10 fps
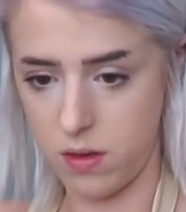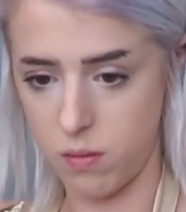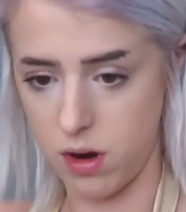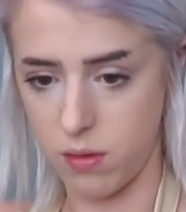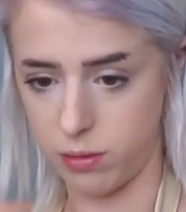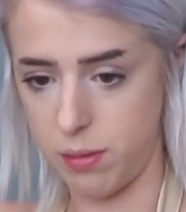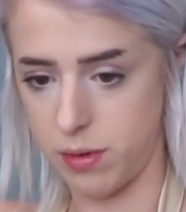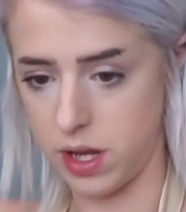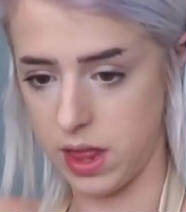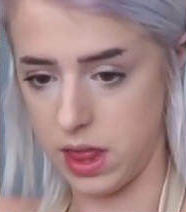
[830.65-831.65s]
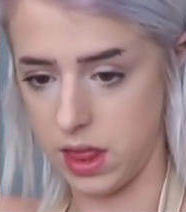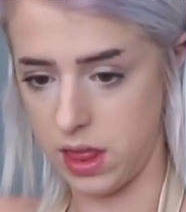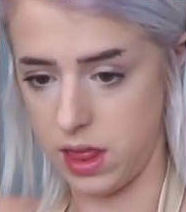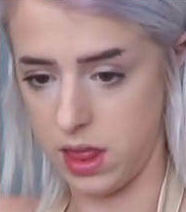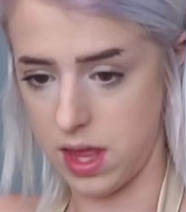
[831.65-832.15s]
where we'll be putting
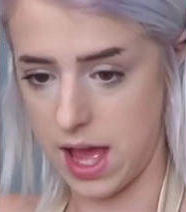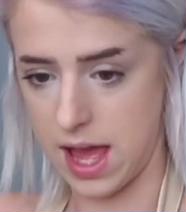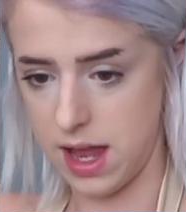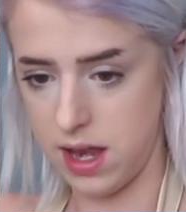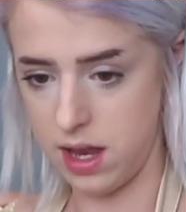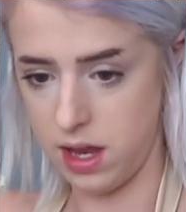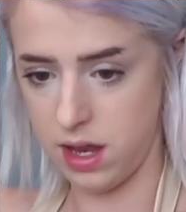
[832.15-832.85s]
the head,